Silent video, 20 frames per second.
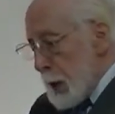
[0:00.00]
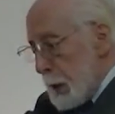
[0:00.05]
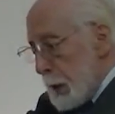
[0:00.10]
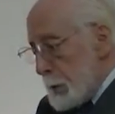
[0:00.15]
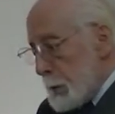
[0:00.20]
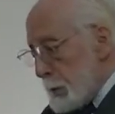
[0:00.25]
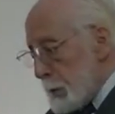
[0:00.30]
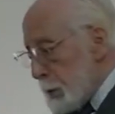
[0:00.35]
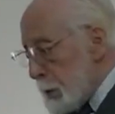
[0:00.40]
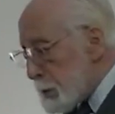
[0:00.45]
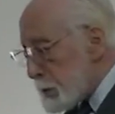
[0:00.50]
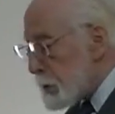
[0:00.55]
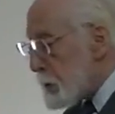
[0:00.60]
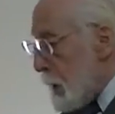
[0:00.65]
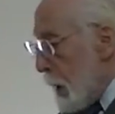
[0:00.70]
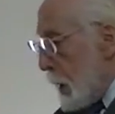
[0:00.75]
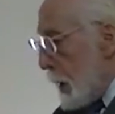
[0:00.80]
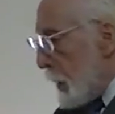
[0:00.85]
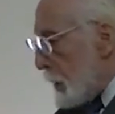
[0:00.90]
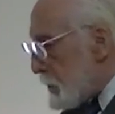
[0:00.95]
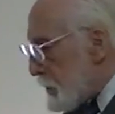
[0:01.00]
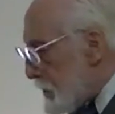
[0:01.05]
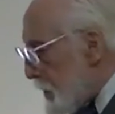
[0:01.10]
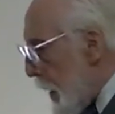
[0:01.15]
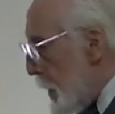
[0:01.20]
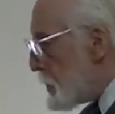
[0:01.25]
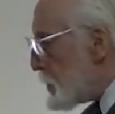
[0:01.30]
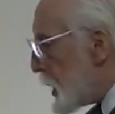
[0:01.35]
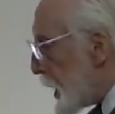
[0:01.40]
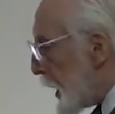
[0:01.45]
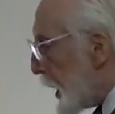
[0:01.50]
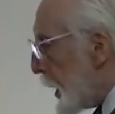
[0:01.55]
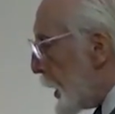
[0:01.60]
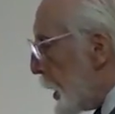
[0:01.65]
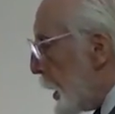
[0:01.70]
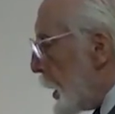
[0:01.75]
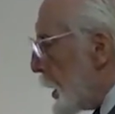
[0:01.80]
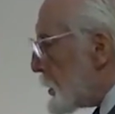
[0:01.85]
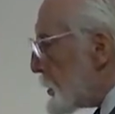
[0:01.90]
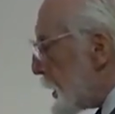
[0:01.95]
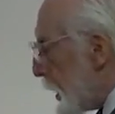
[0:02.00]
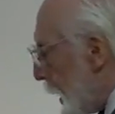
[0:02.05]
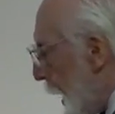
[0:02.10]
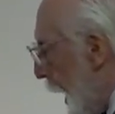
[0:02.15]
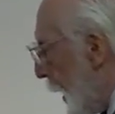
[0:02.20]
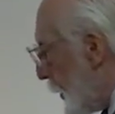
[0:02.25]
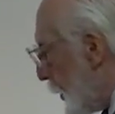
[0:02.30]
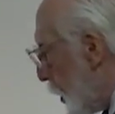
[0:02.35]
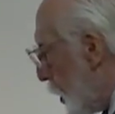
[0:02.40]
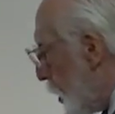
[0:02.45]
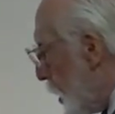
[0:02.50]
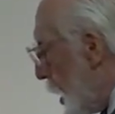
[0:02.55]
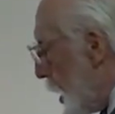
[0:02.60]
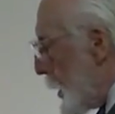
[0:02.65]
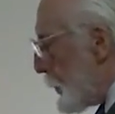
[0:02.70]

in this assembly together,